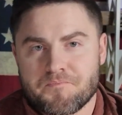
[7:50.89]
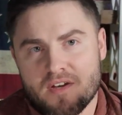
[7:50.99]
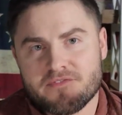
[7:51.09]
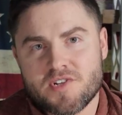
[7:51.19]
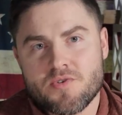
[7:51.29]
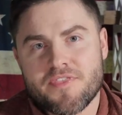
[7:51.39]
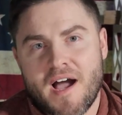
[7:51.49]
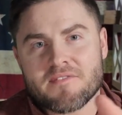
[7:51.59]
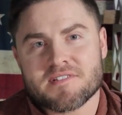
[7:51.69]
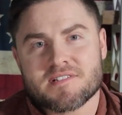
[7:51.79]
you have
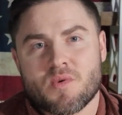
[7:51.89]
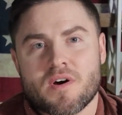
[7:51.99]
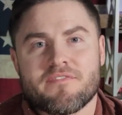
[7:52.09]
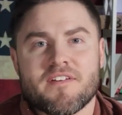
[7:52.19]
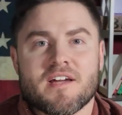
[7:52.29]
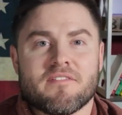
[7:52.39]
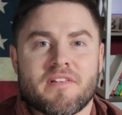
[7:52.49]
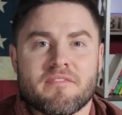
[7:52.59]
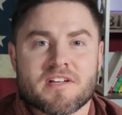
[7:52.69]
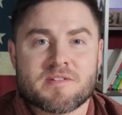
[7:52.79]
2,000 square feet of
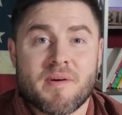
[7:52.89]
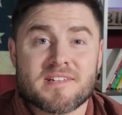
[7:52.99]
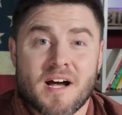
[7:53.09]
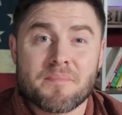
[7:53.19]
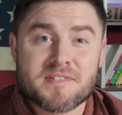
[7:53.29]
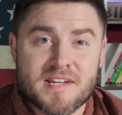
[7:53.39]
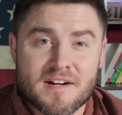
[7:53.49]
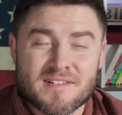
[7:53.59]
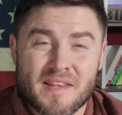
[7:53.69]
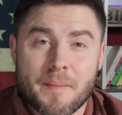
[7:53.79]
living space
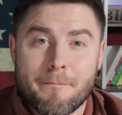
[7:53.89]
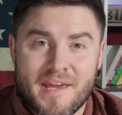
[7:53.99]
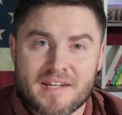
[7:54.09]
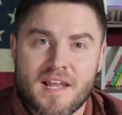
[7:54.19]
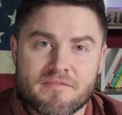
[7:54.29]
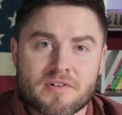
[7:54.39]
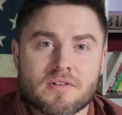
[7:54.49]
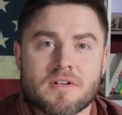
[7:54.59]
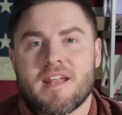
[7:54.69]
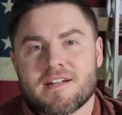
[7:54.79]
upstairs on the main level,
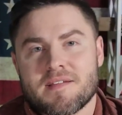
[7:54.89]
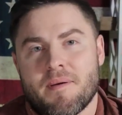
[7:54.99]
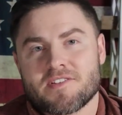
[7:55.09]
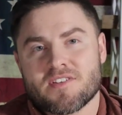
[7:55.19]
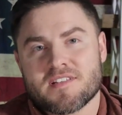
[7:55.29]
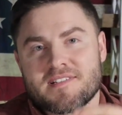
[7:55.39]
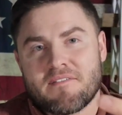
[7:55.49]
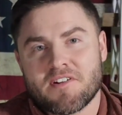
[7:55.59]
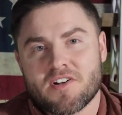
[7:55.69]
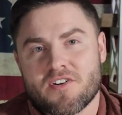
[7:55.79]
not to mention the
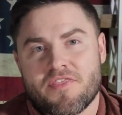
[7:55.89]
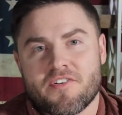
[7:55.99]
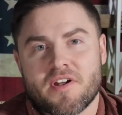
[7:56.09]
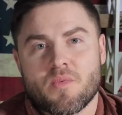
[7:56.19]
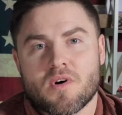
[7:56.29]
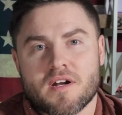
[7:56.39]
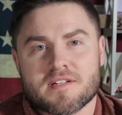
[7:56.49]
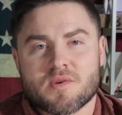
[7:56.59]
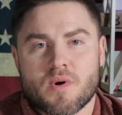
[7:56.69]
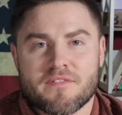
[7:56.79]
731
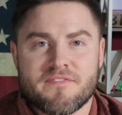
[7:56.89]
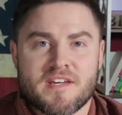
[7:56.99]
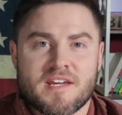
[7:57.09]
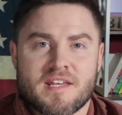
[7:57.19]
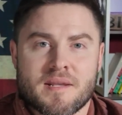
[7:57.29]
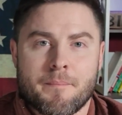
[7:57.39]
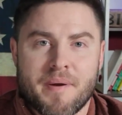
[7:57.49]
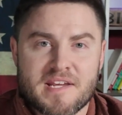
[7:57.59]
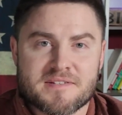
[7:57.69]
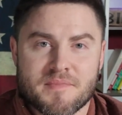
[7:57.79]
square feet in the base.